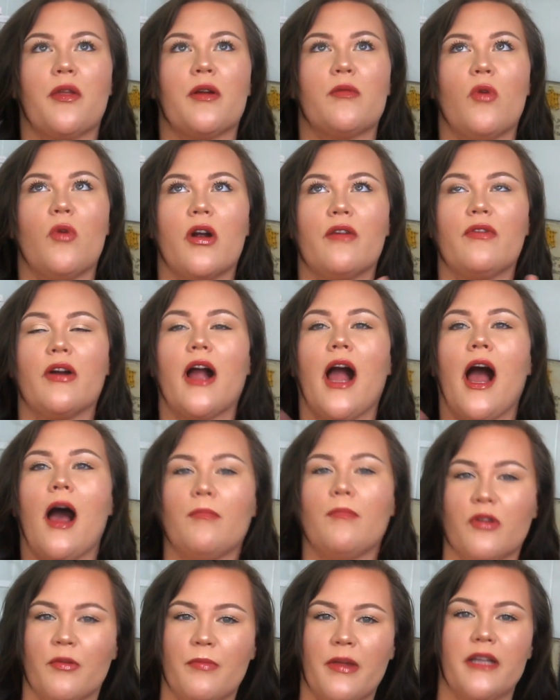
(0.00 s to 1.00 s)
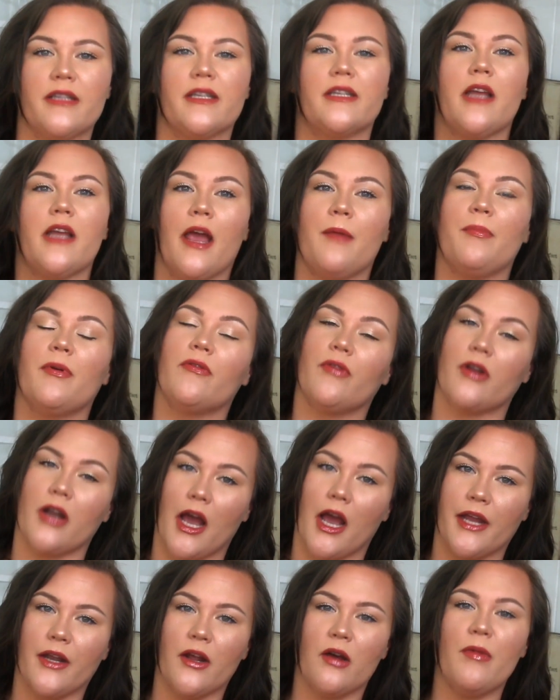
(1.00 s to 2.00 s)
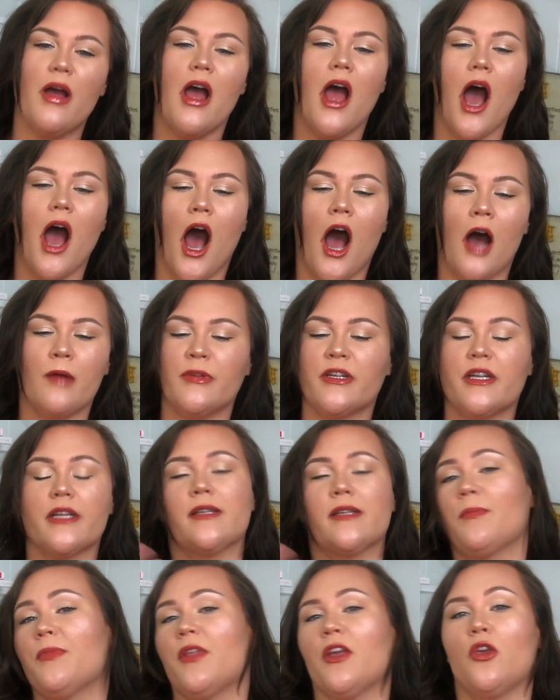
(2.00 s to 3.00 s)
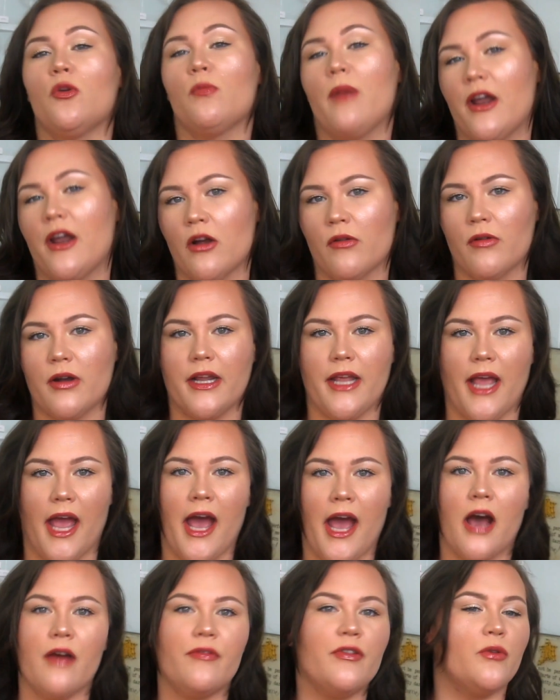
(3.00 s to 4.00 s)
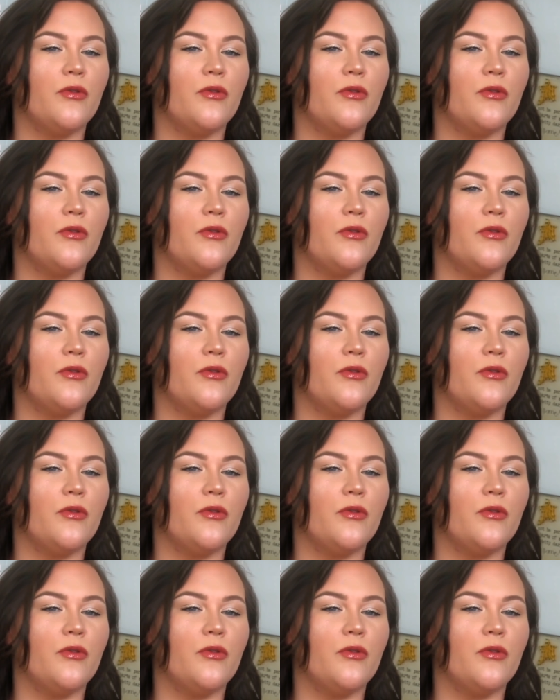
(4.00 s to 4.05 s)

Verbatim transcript: They're more of a complement type of an item um, to something you might already have.